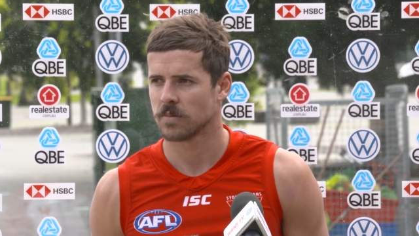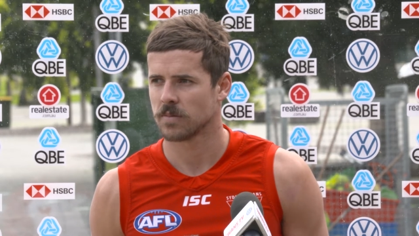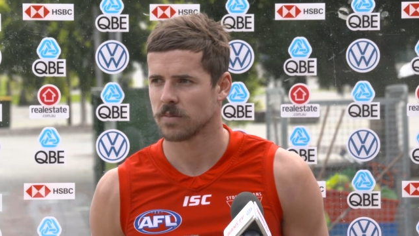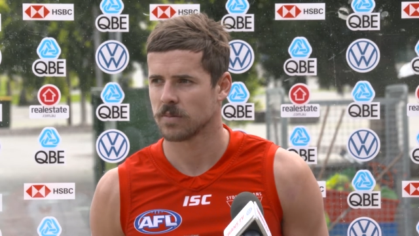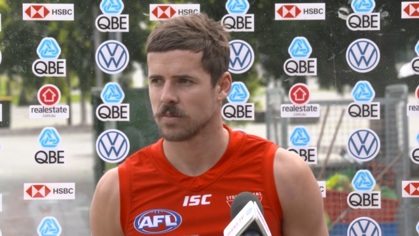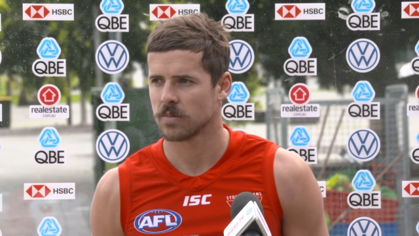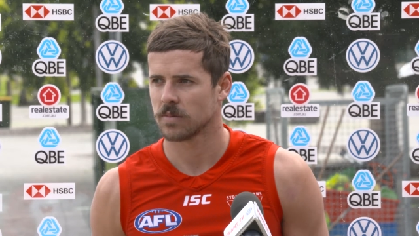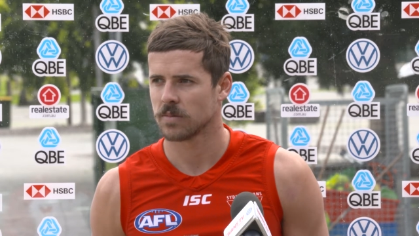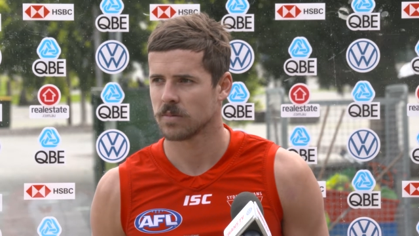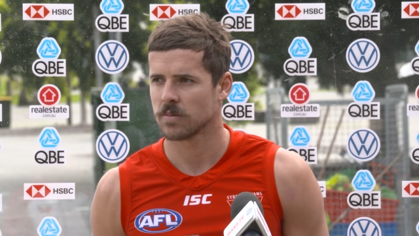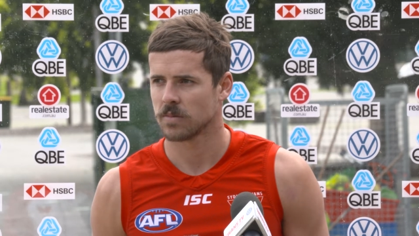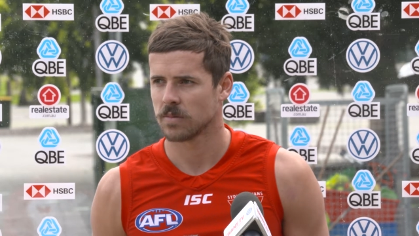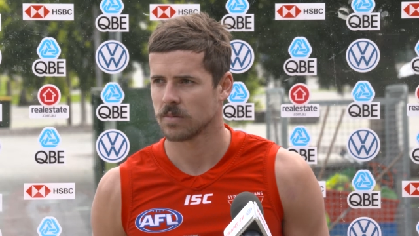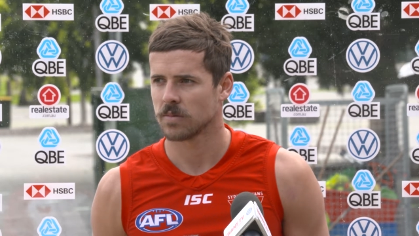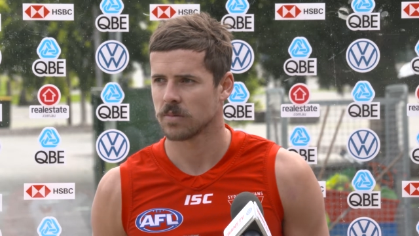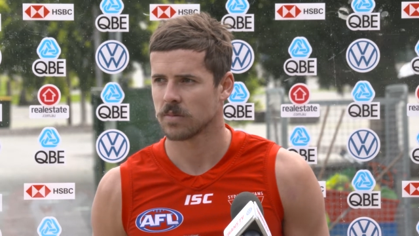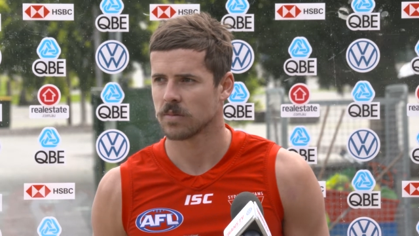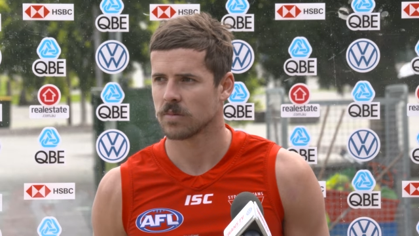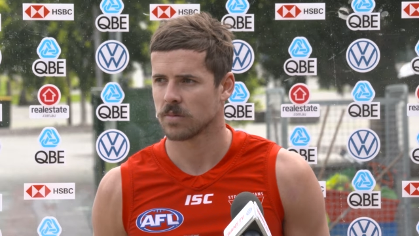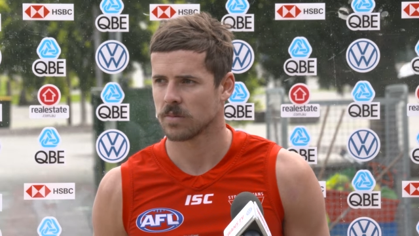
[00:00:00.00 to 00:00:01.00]

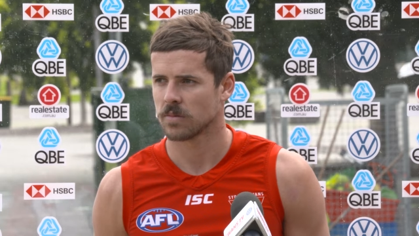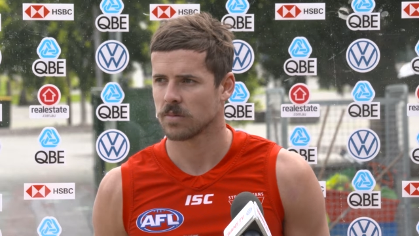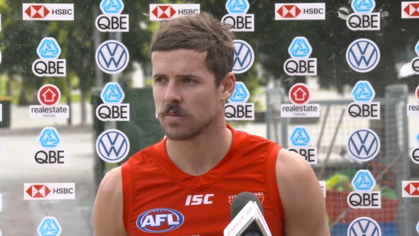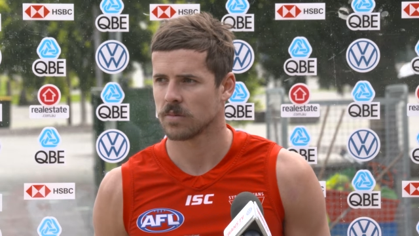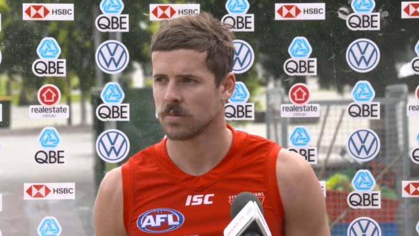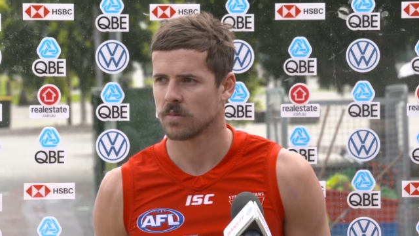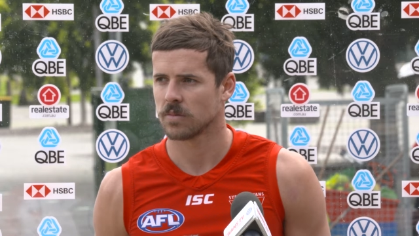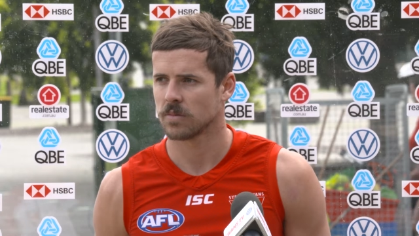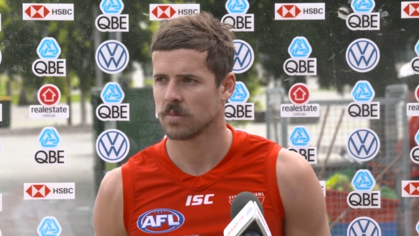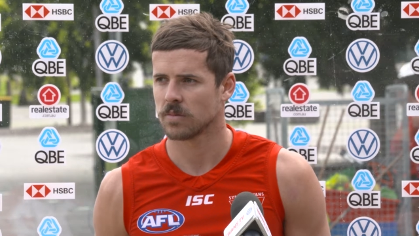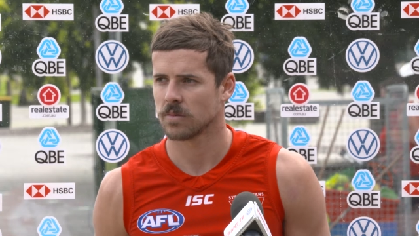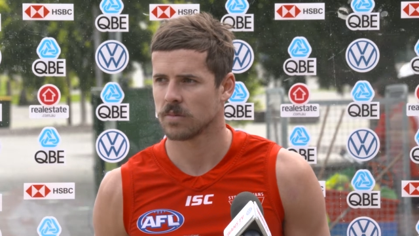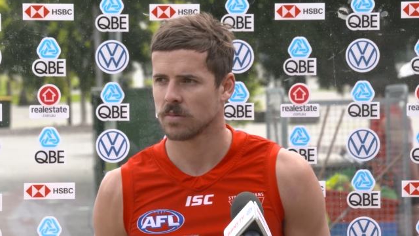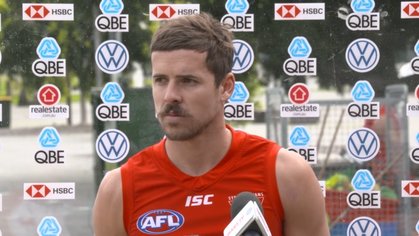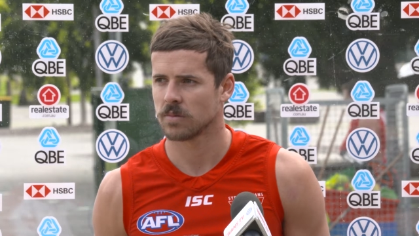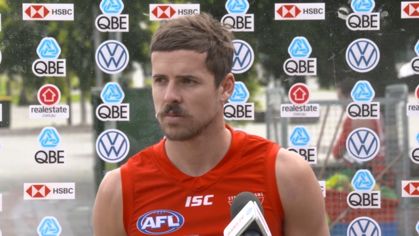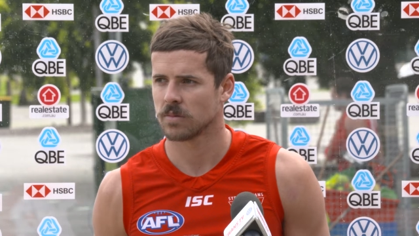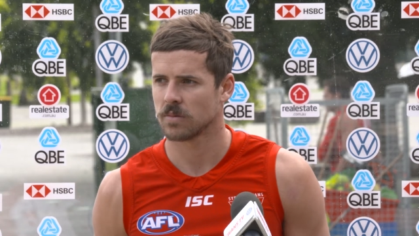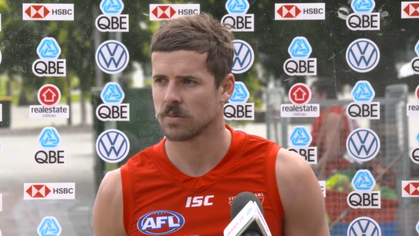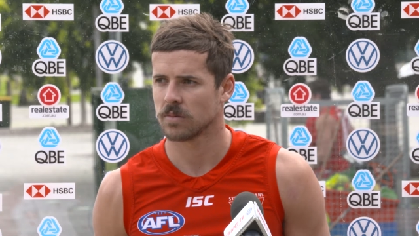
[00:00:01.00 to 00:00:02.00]

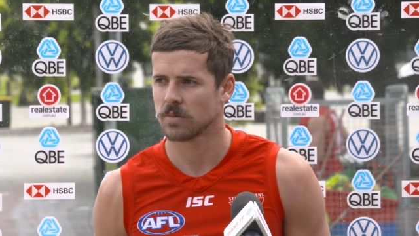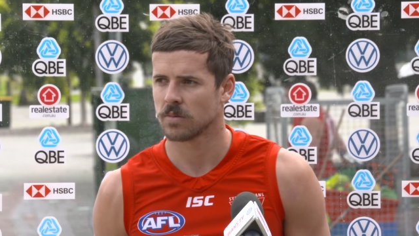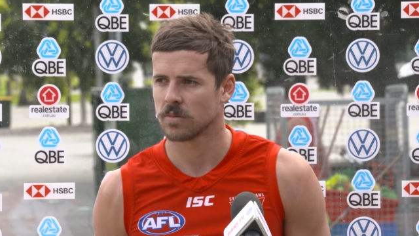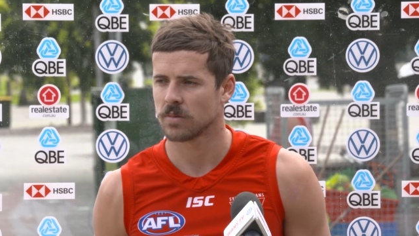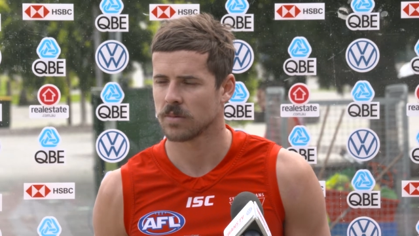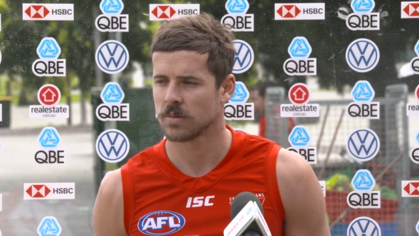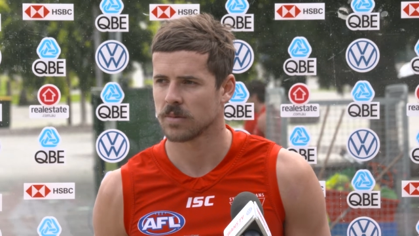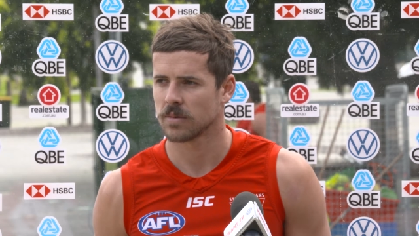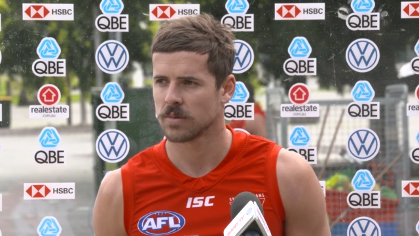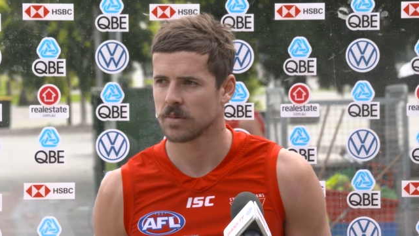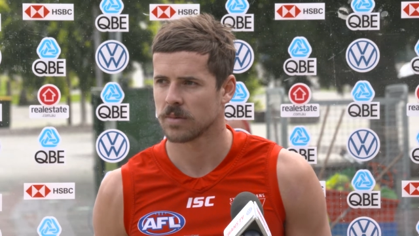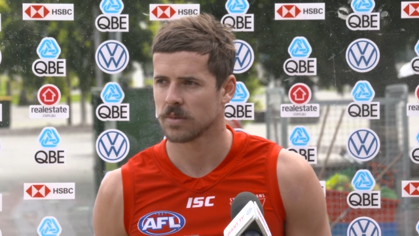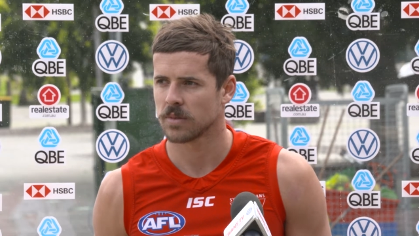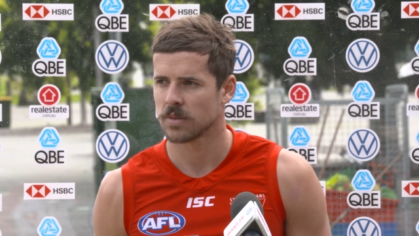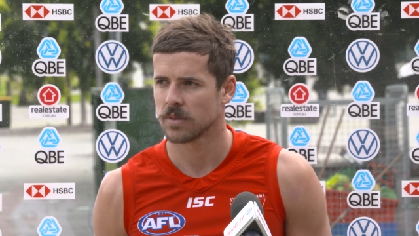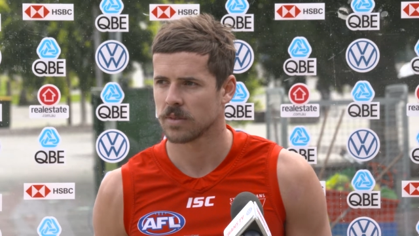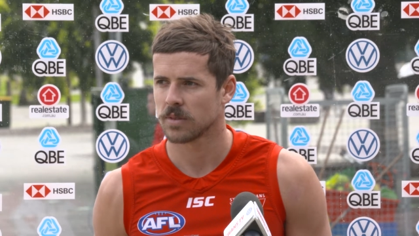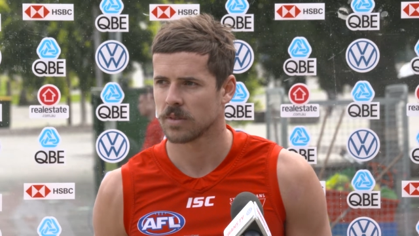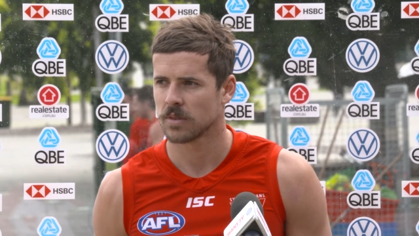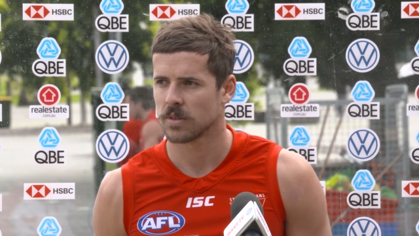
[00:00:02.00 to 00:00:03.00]

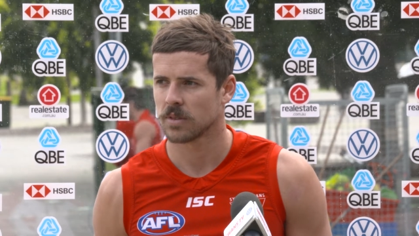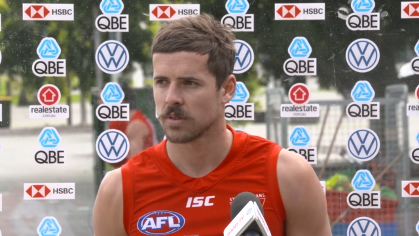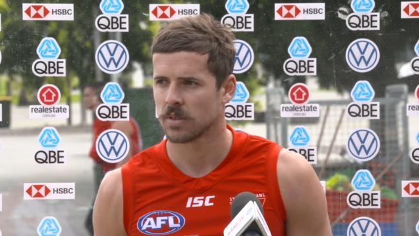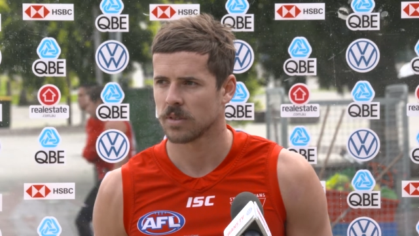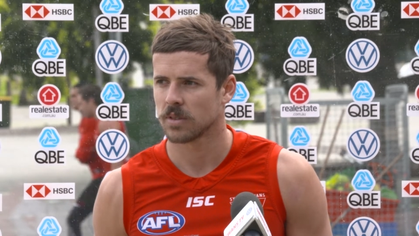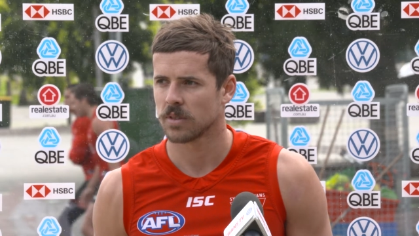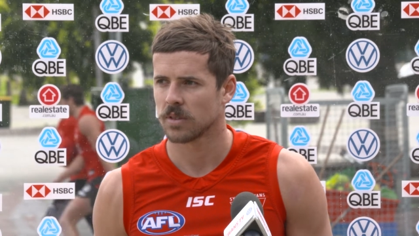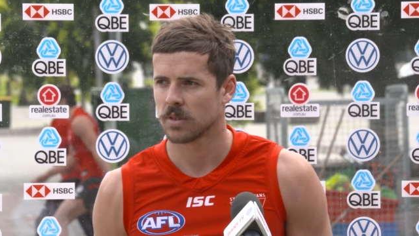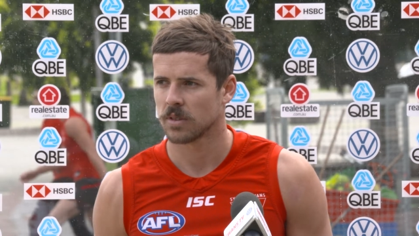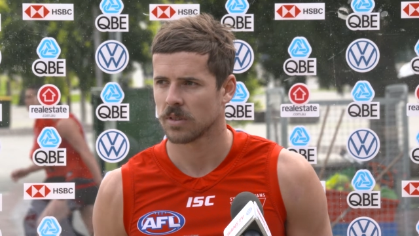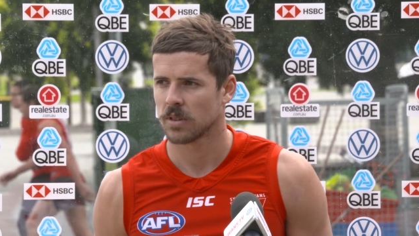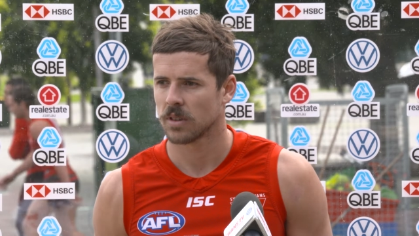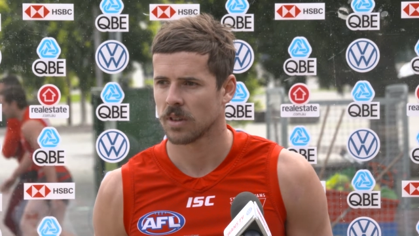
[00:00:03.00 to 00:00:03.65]
Nobody speaks.